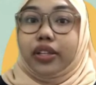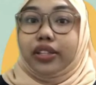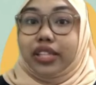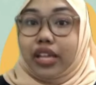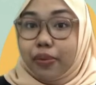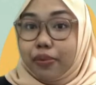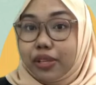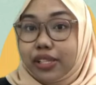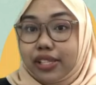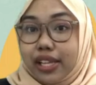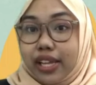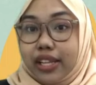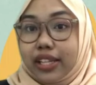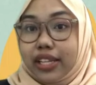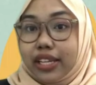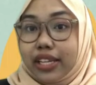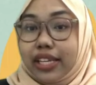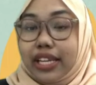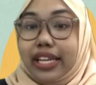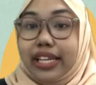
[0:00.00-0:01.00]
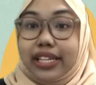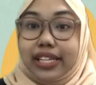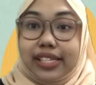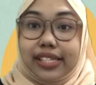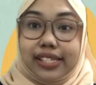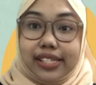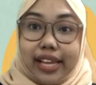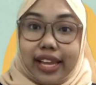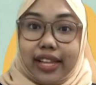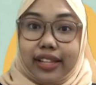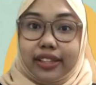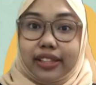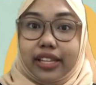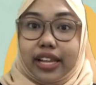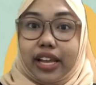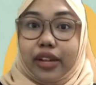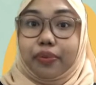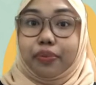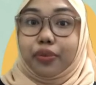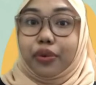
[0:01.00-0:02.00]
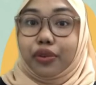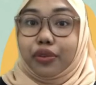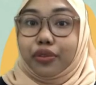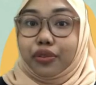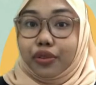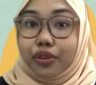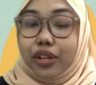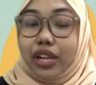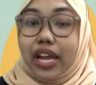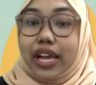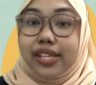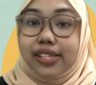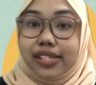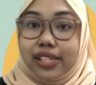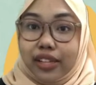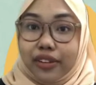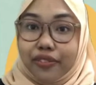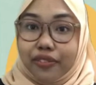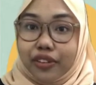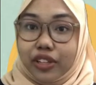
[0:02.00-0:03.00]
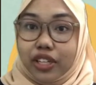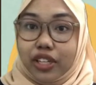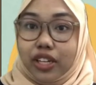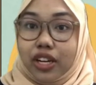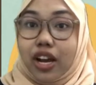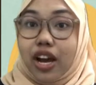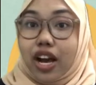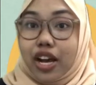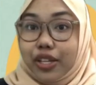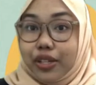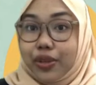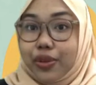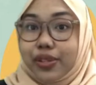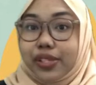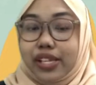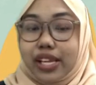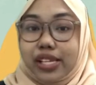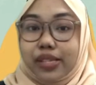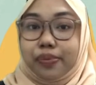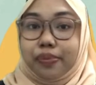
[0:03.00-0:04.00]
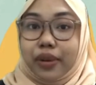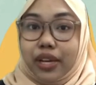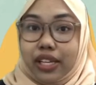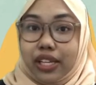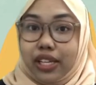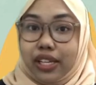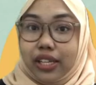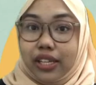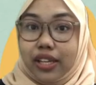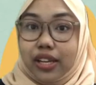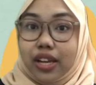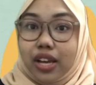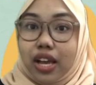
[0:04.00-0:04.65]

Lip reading: Double standard in the sense that both gold and silver are used as money.